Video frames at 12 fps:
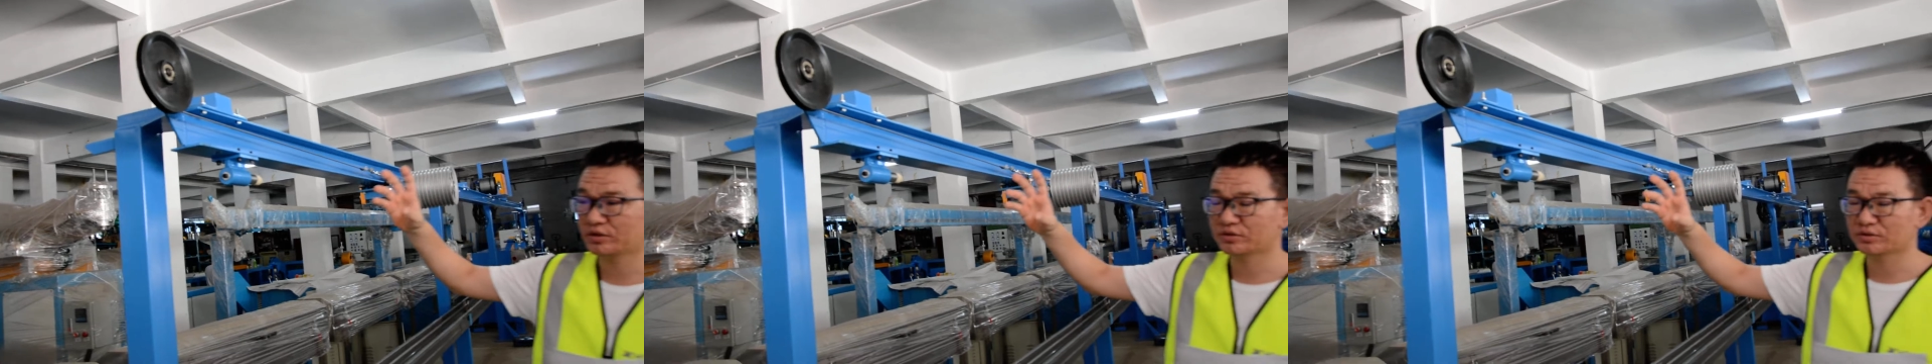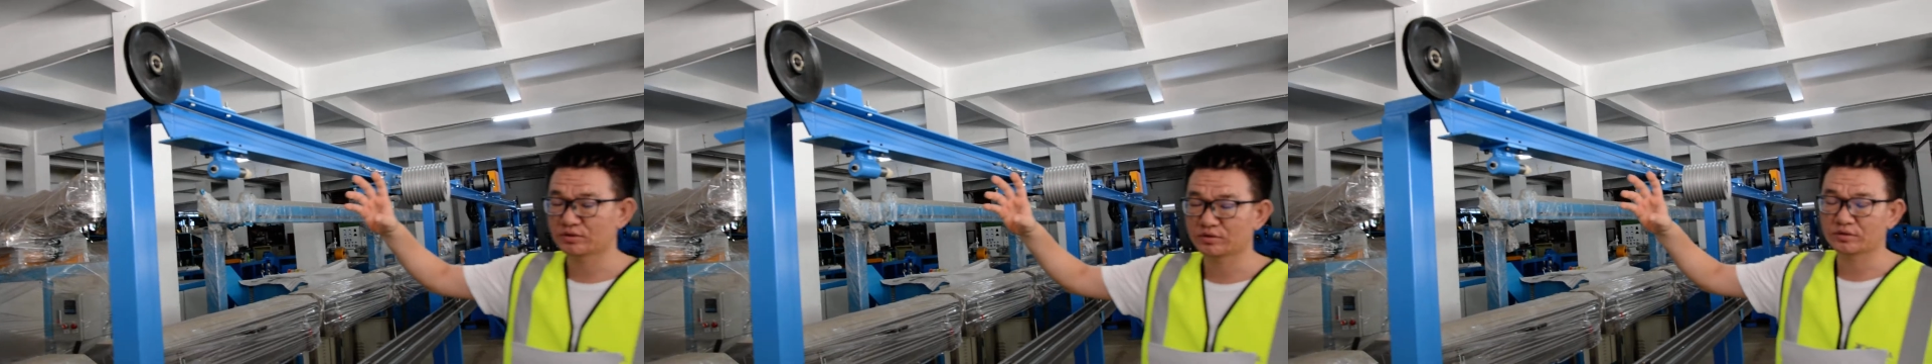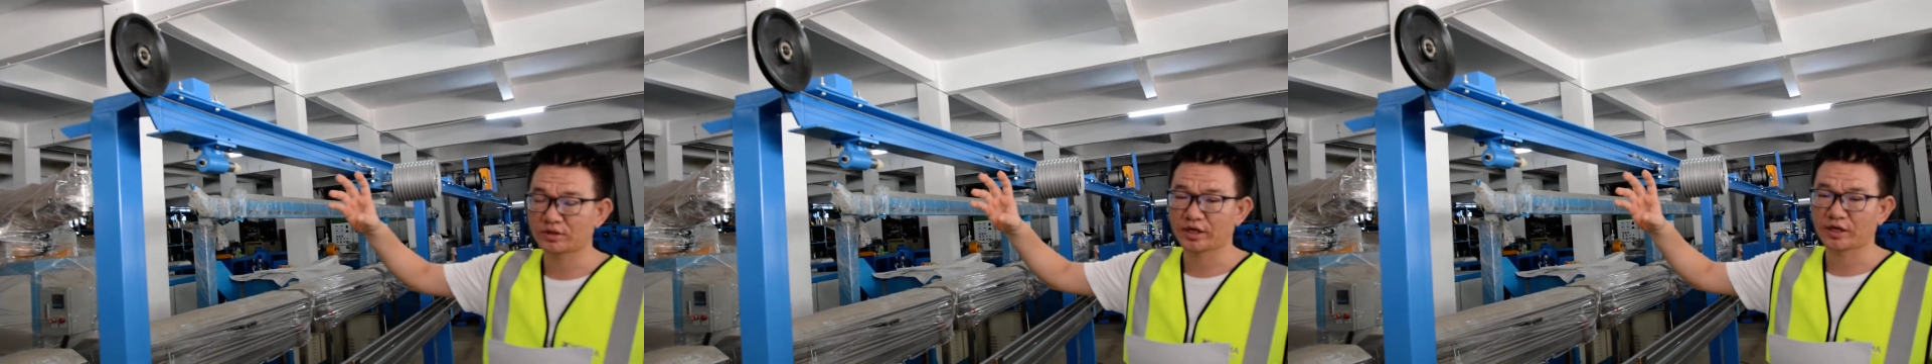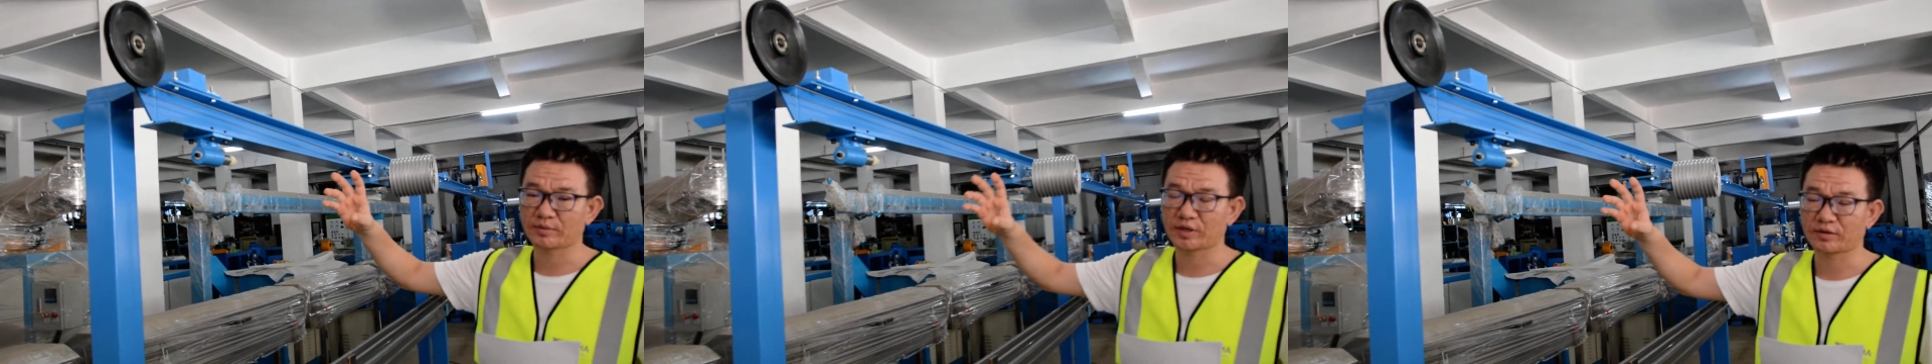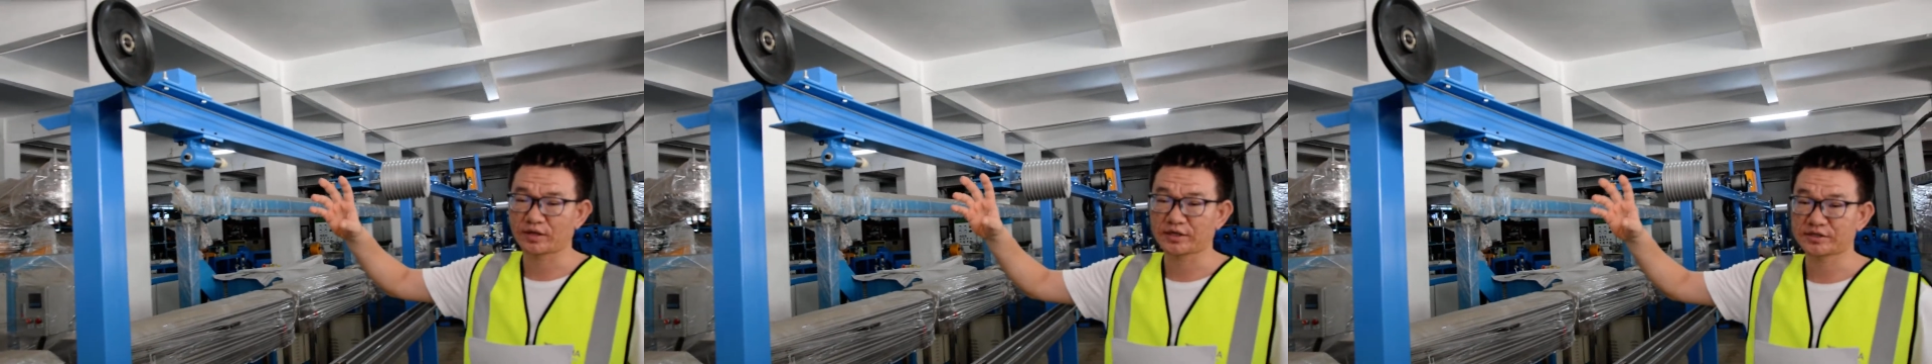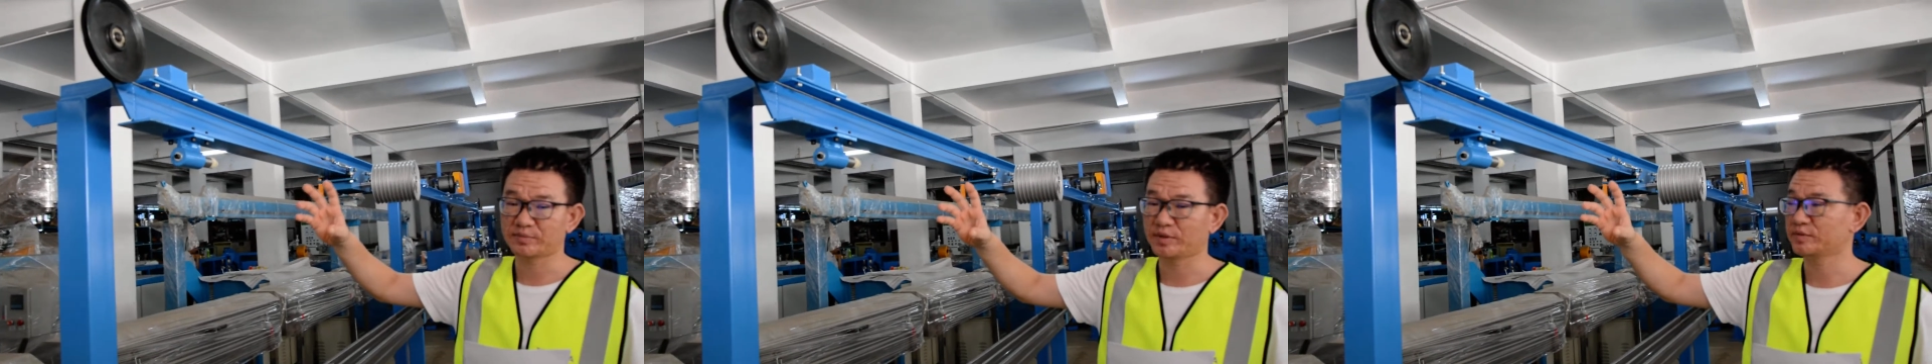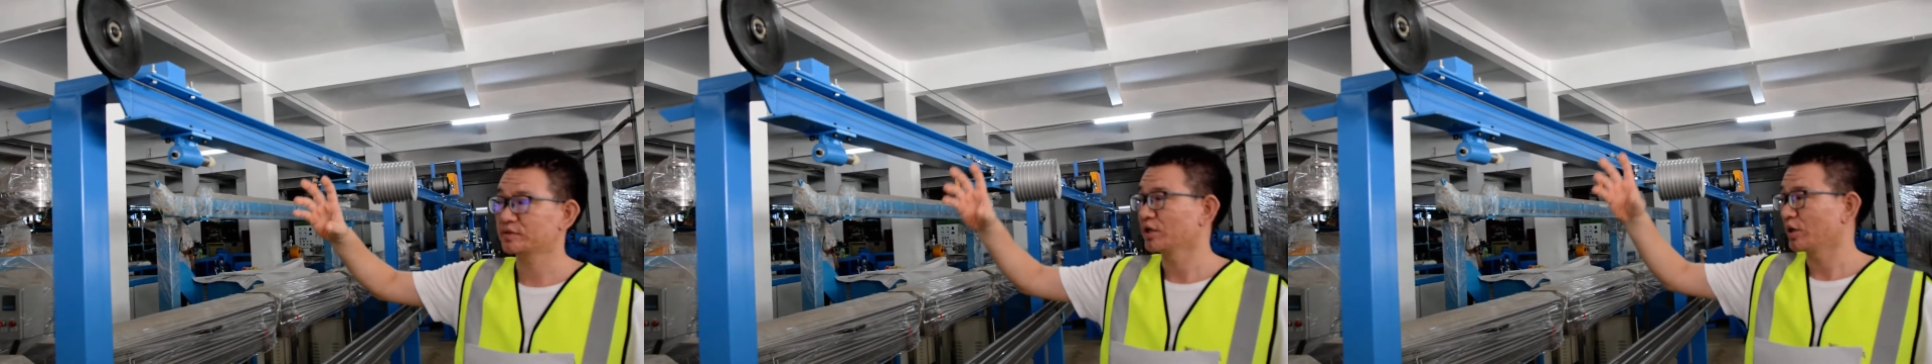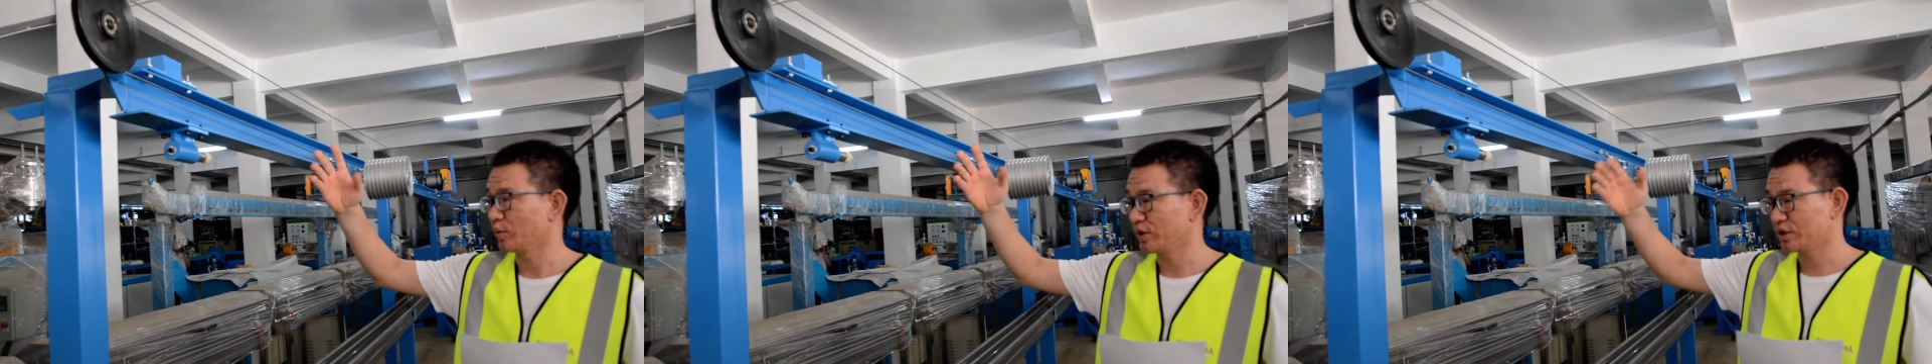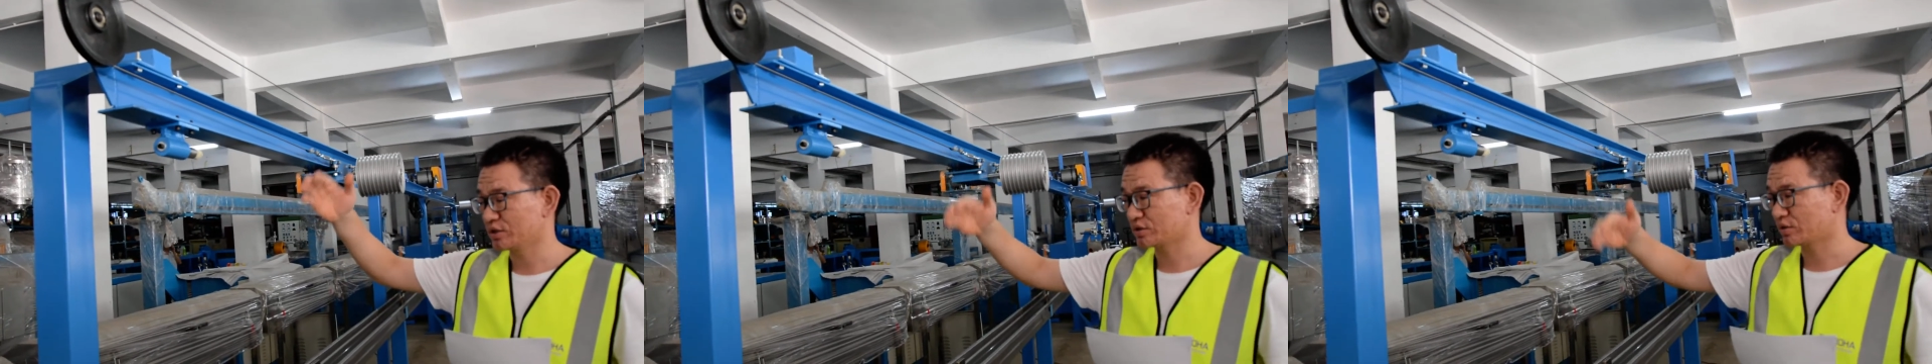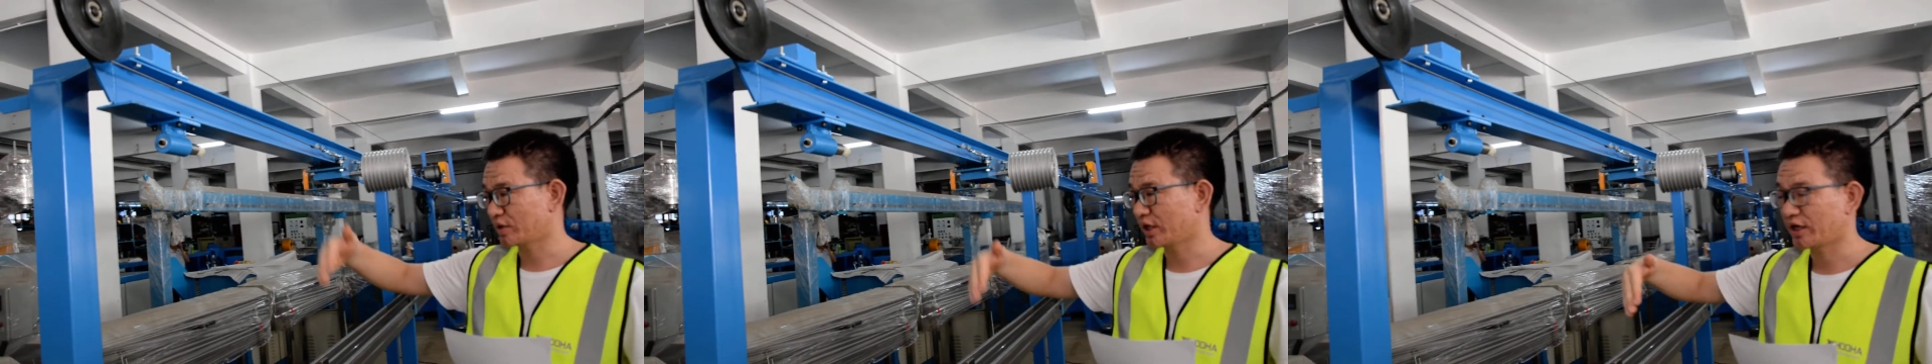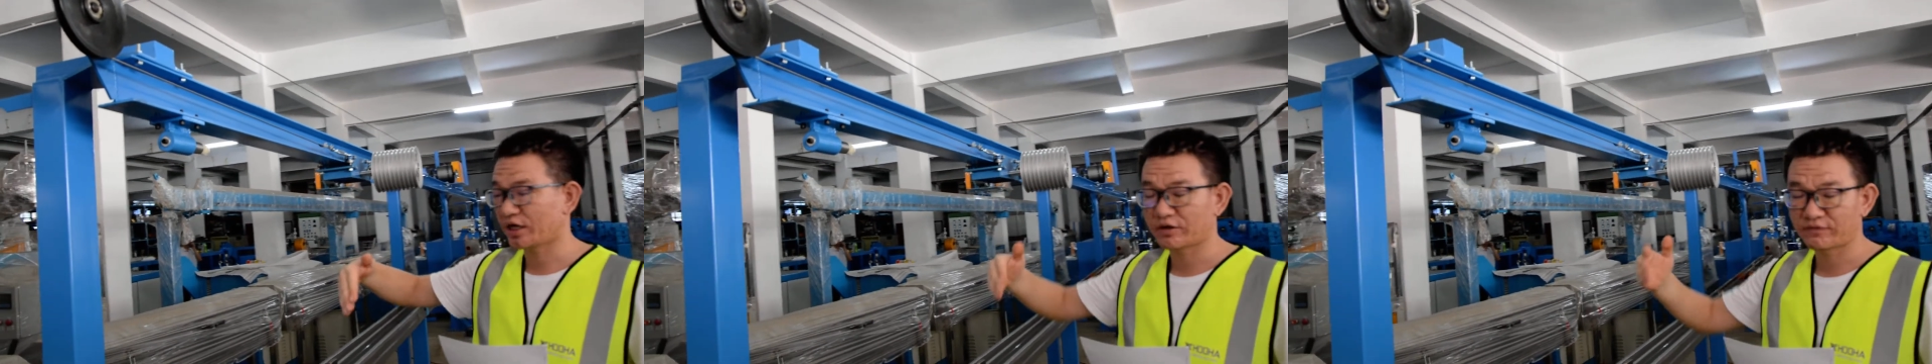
to help our customers, we install at our